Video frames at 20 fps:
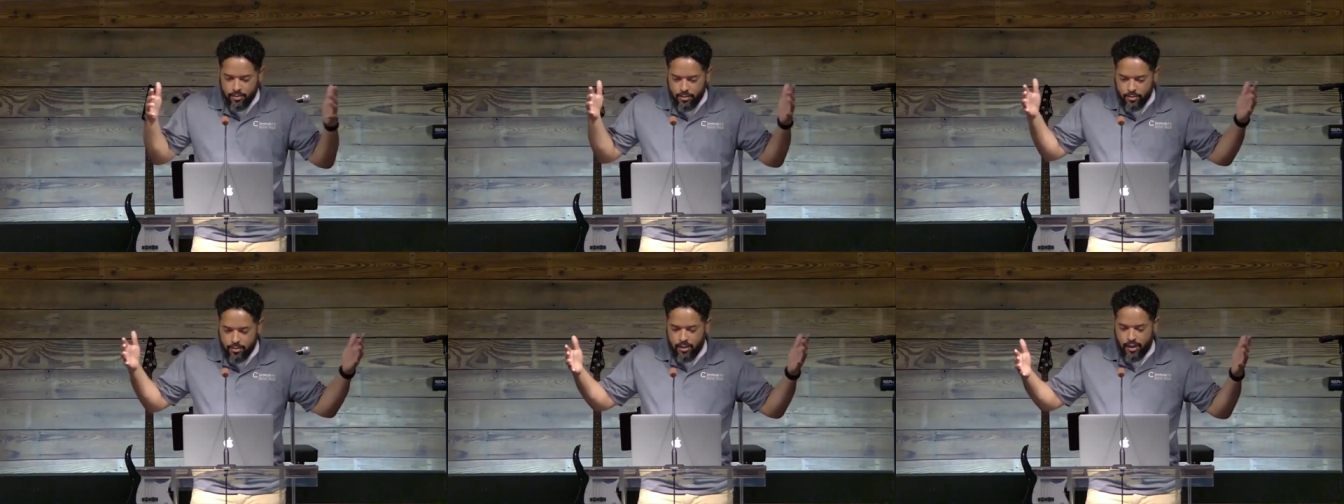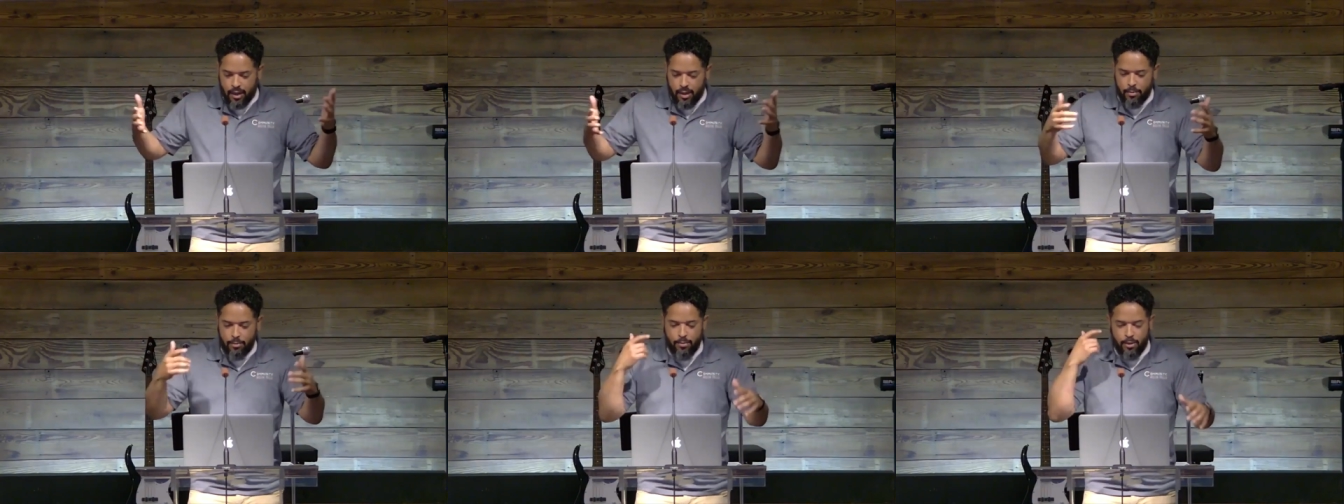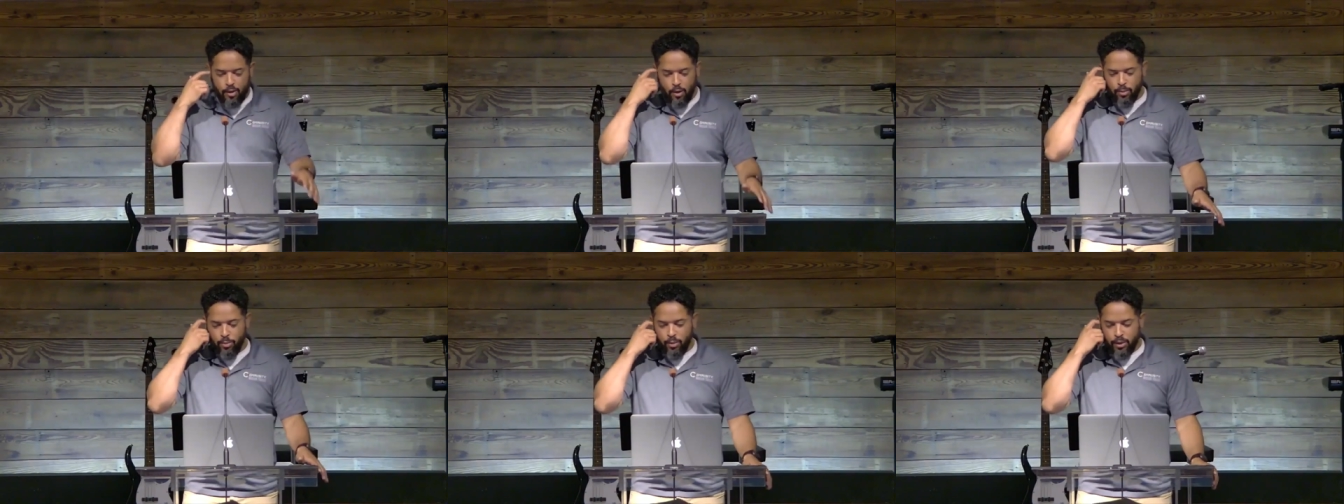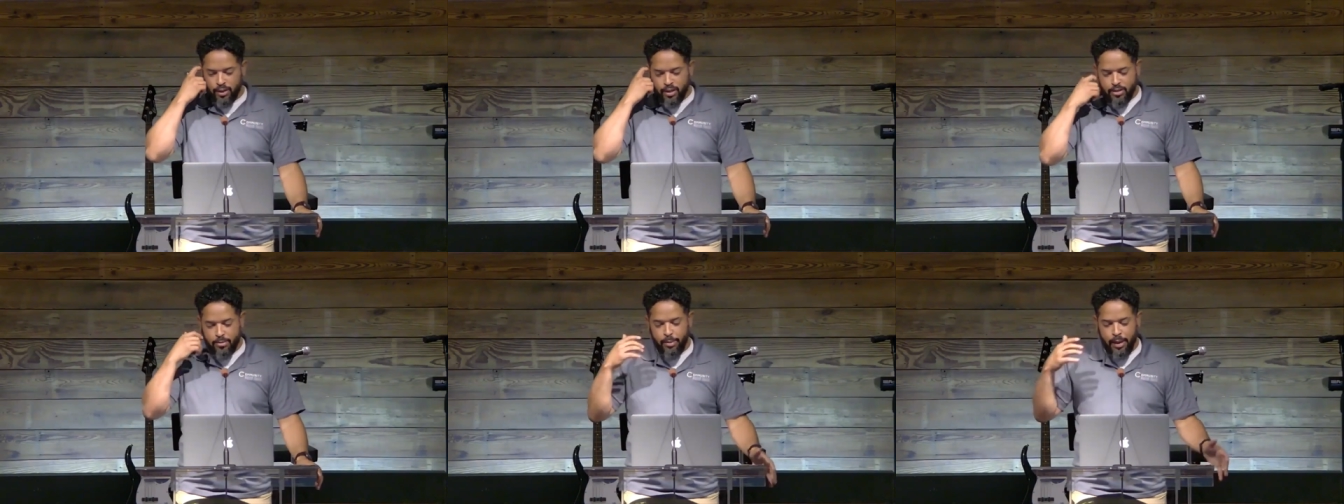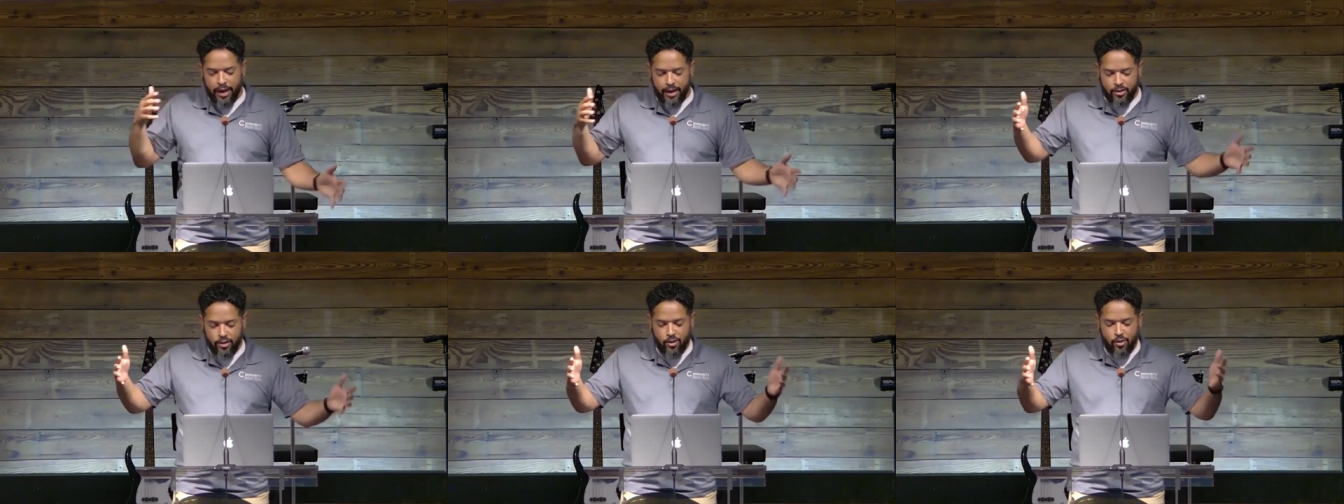like, you know, bring this
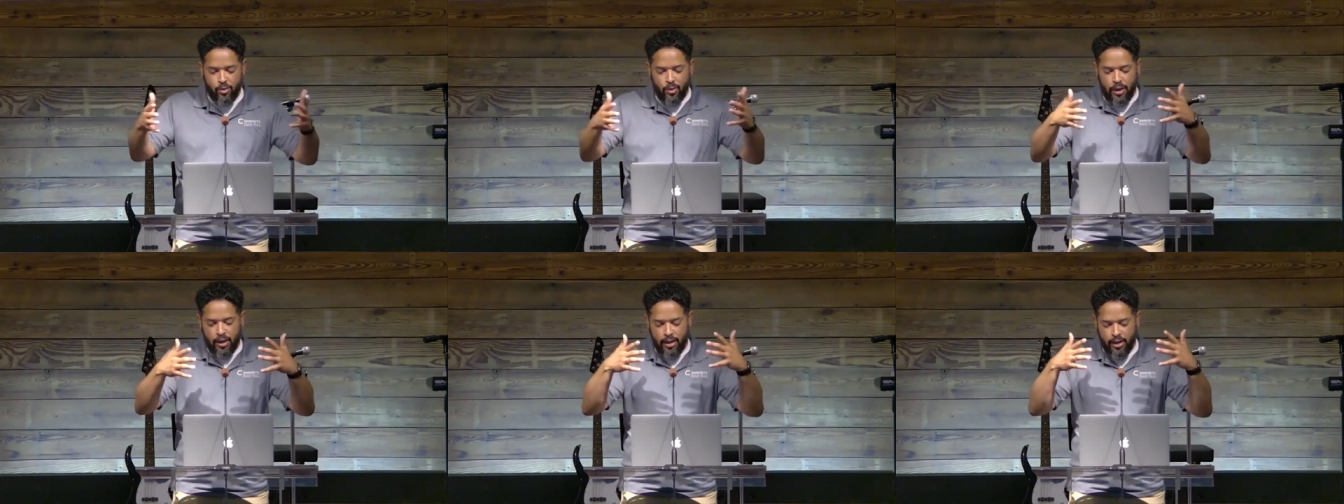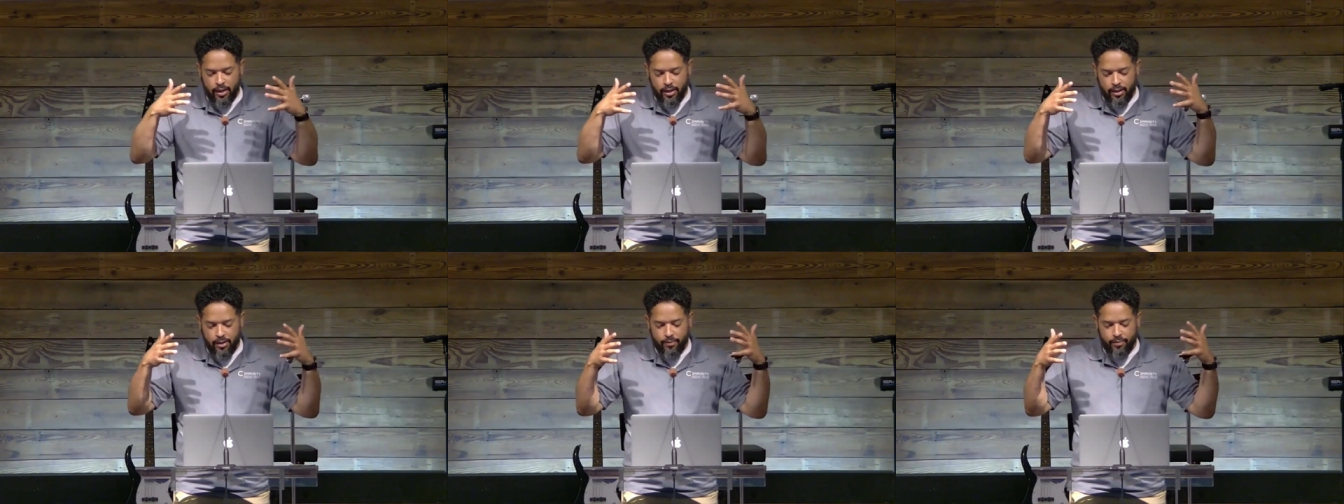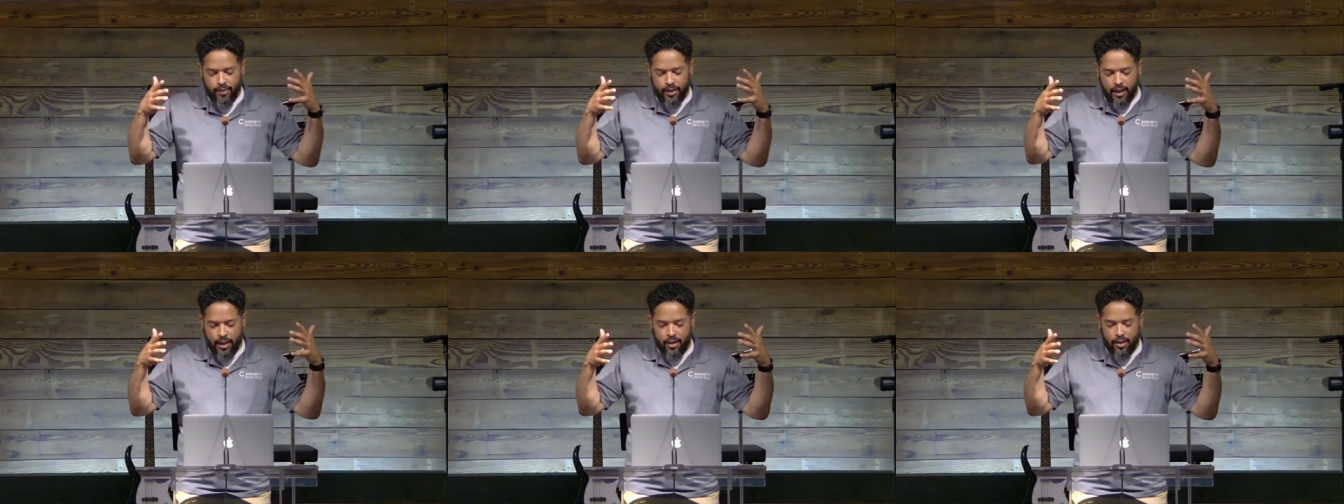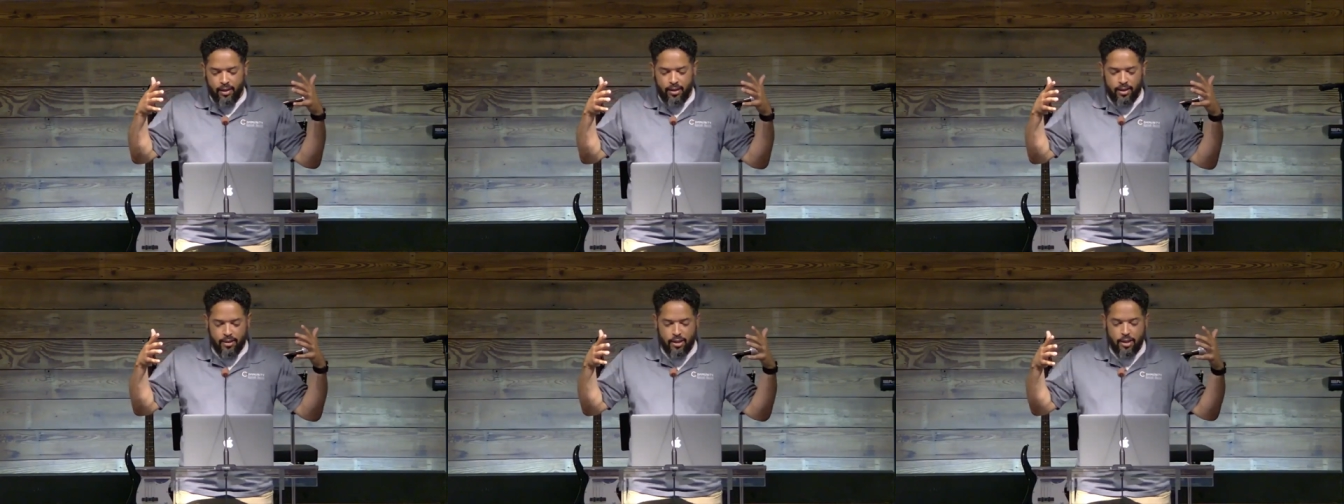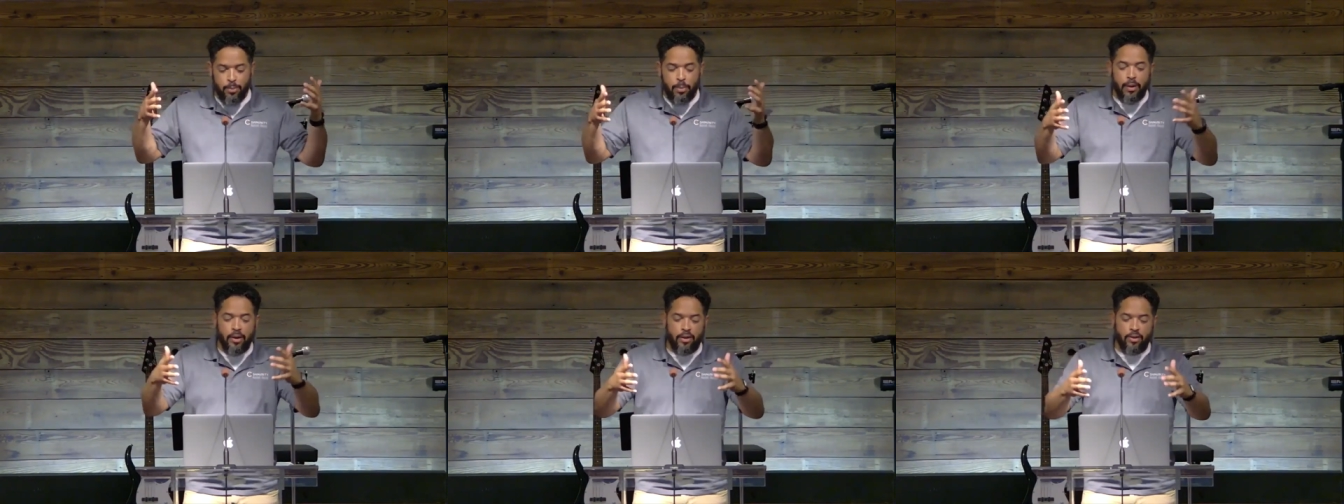back to a, a, a
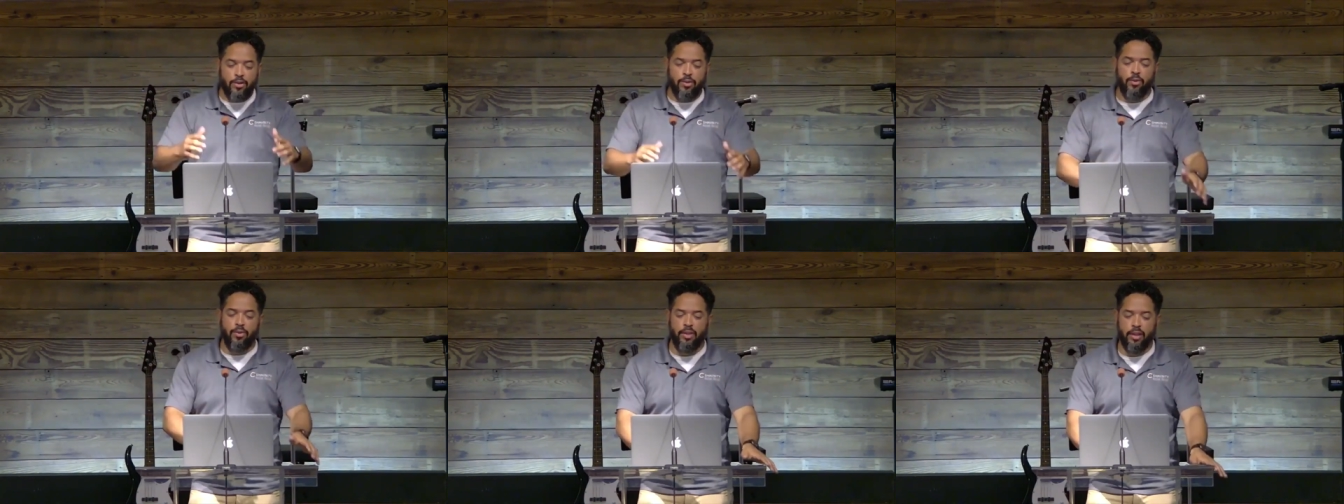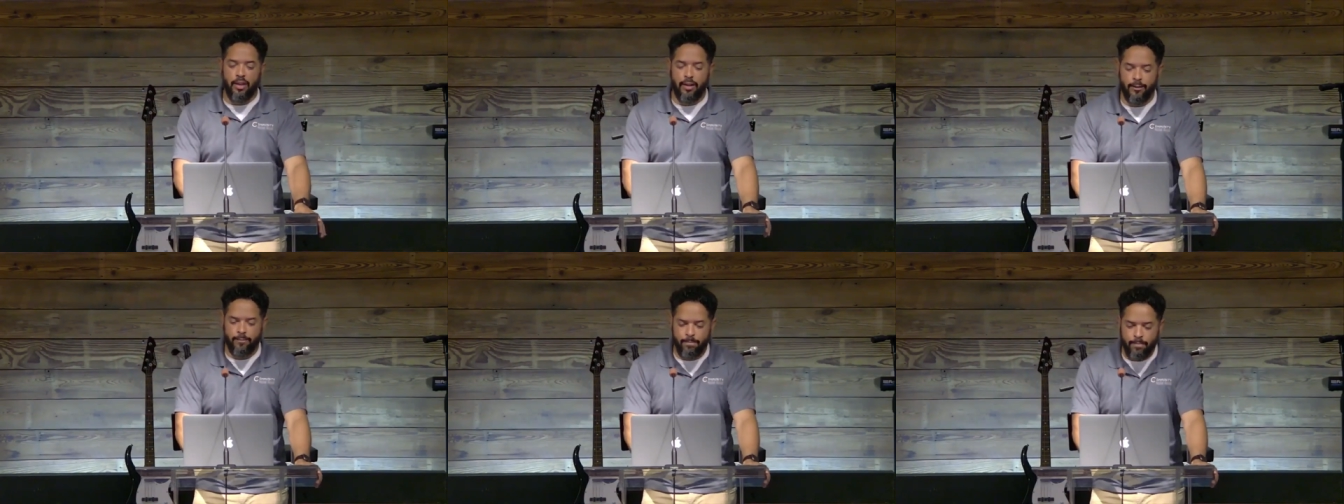spiritual thing,